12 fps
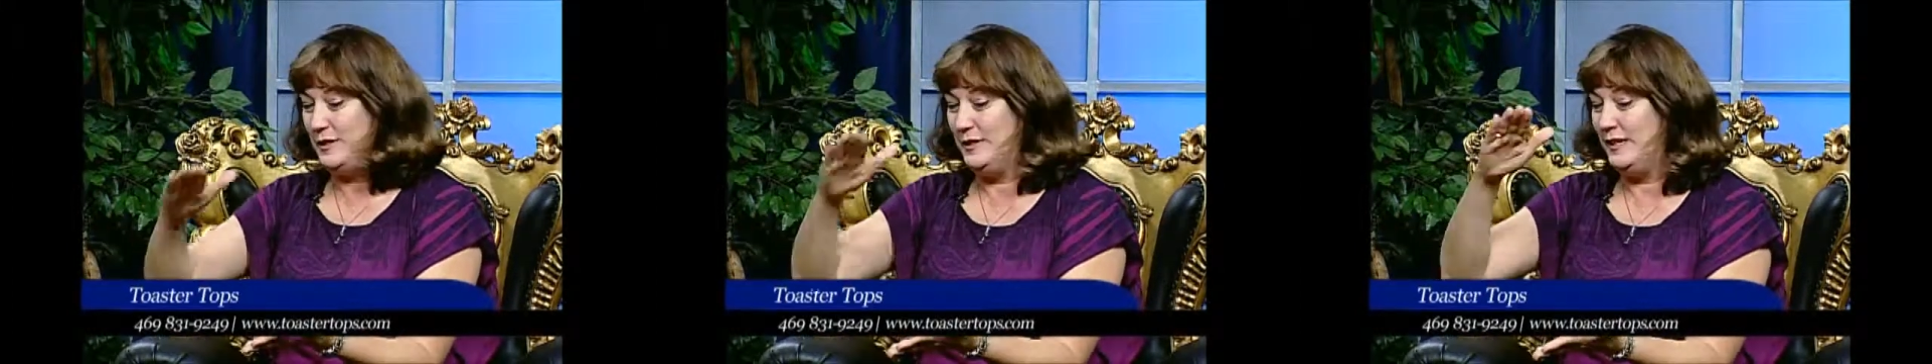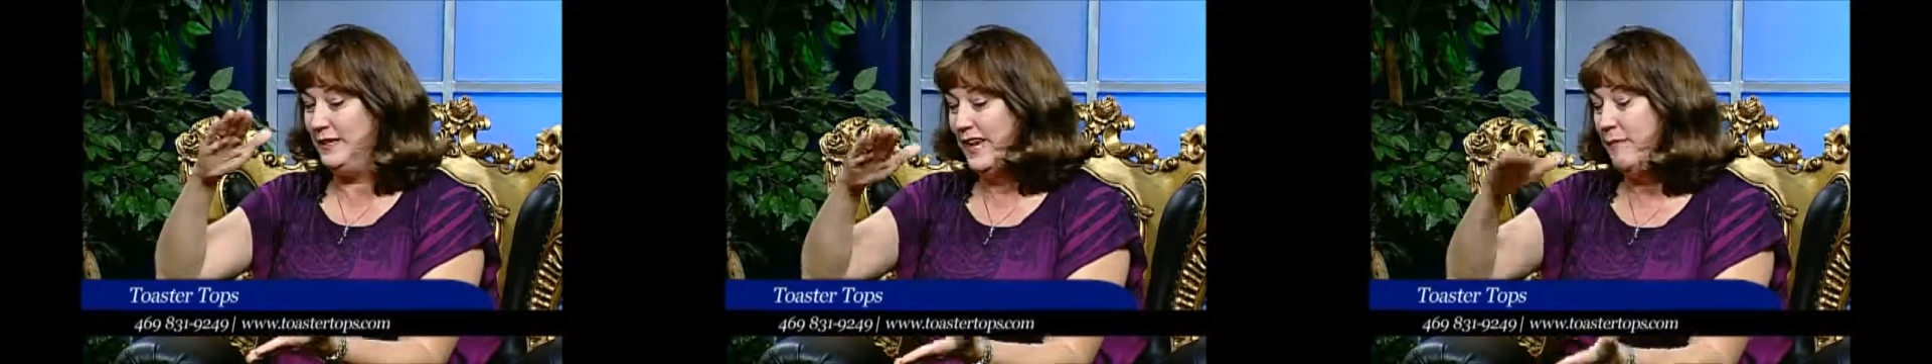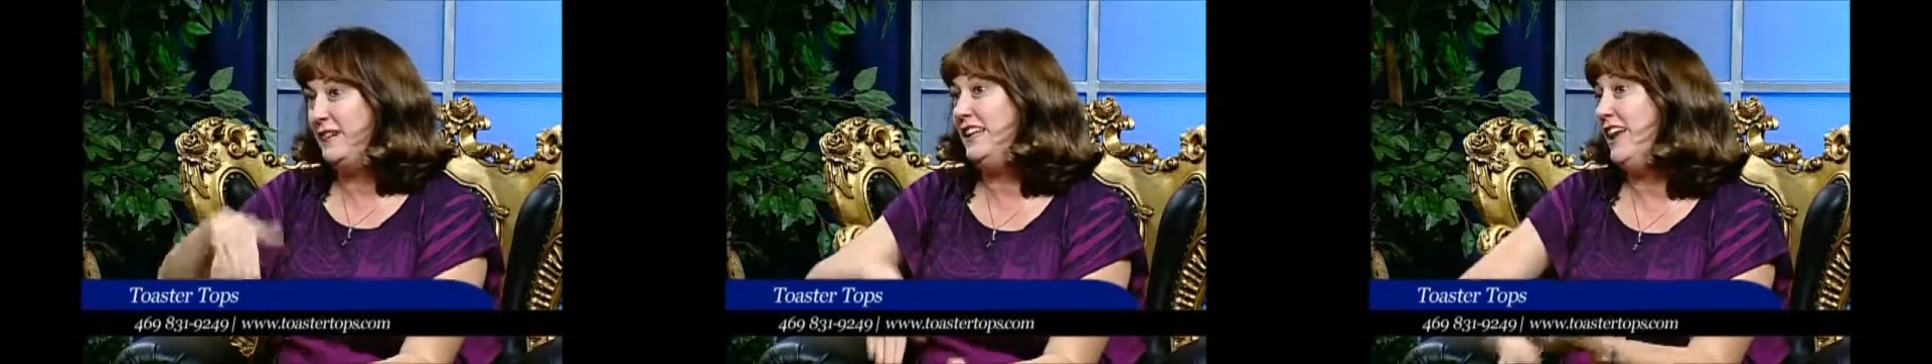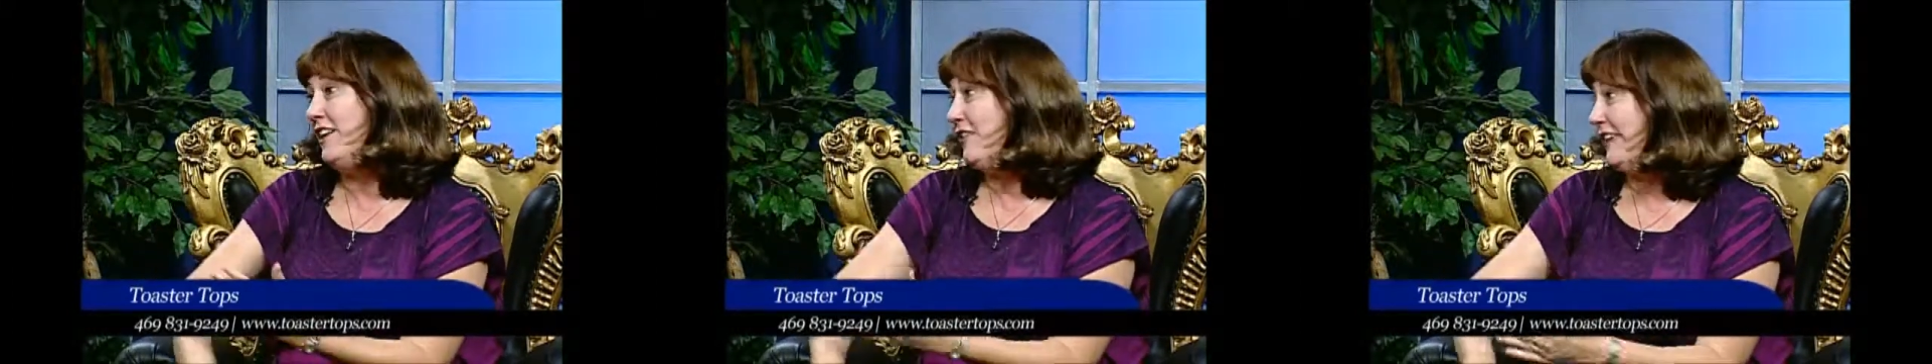She kept it
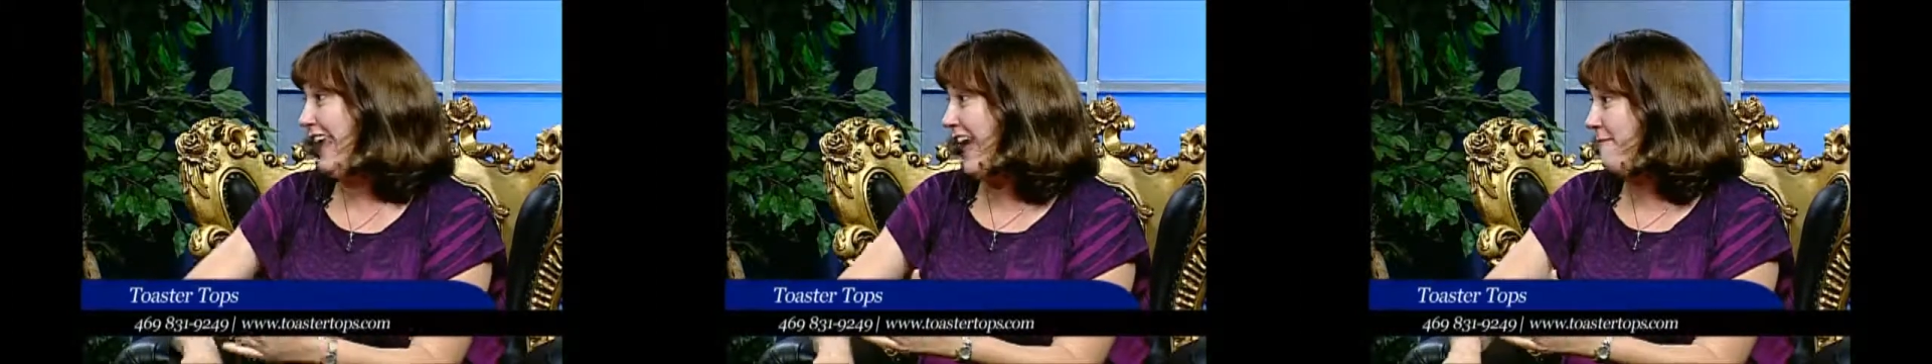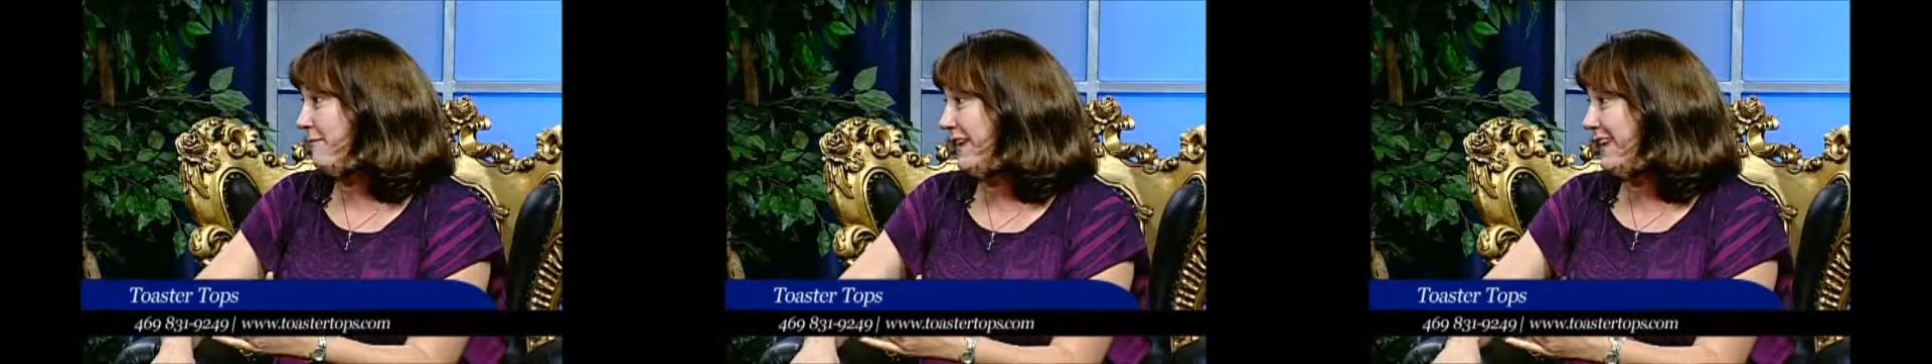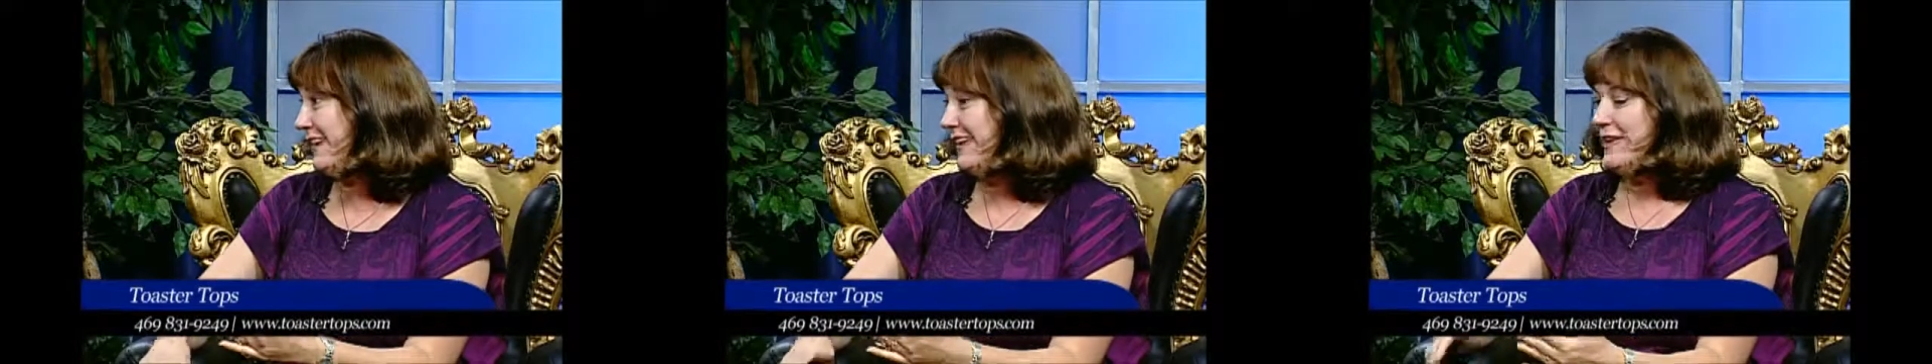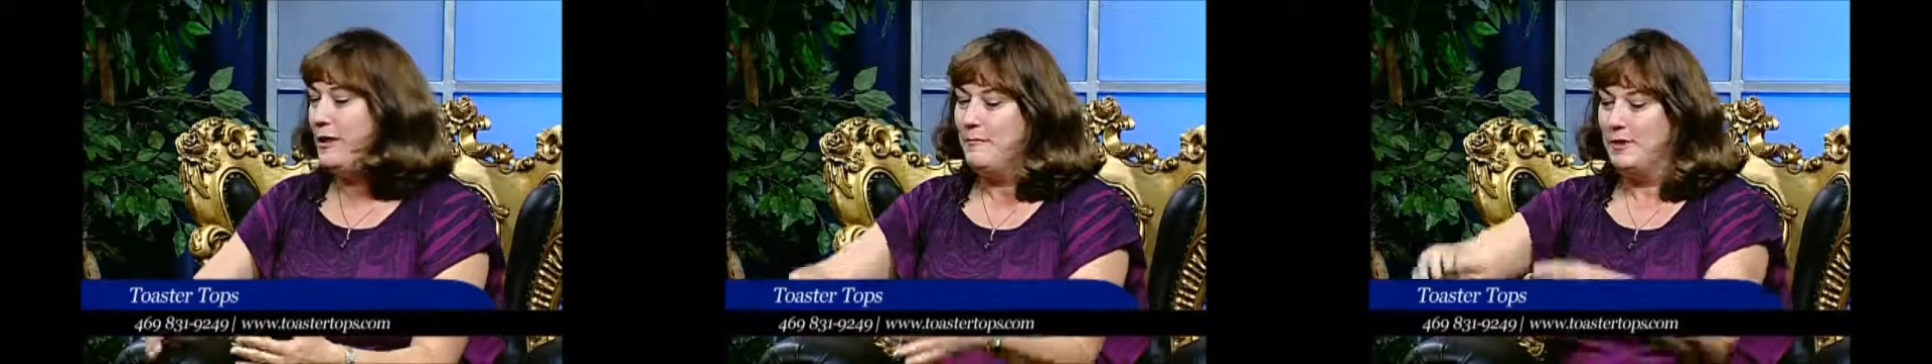under the cabinet,
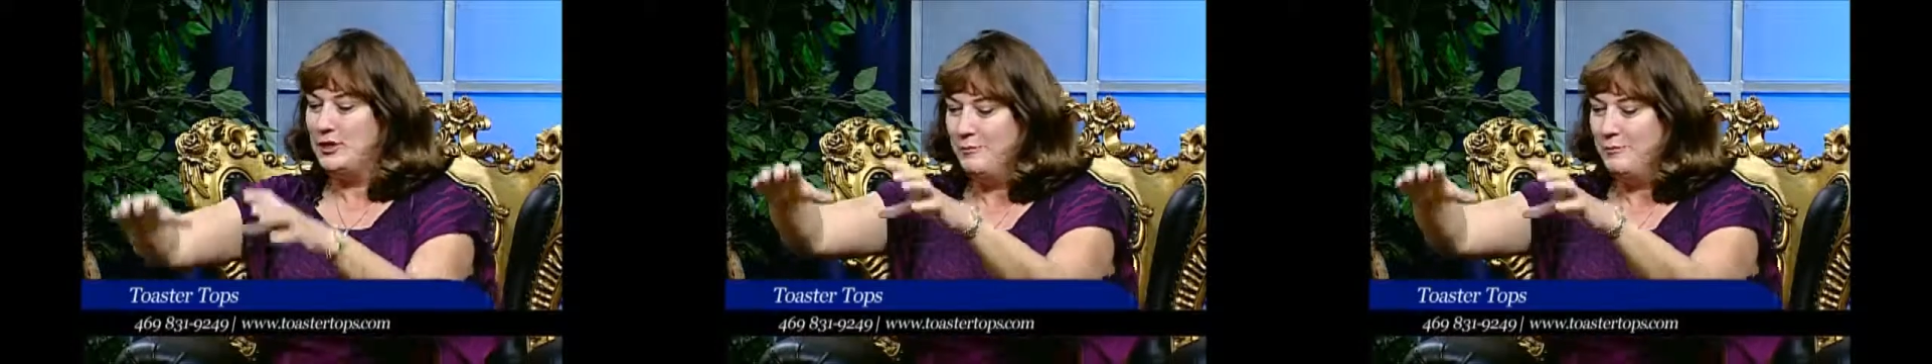but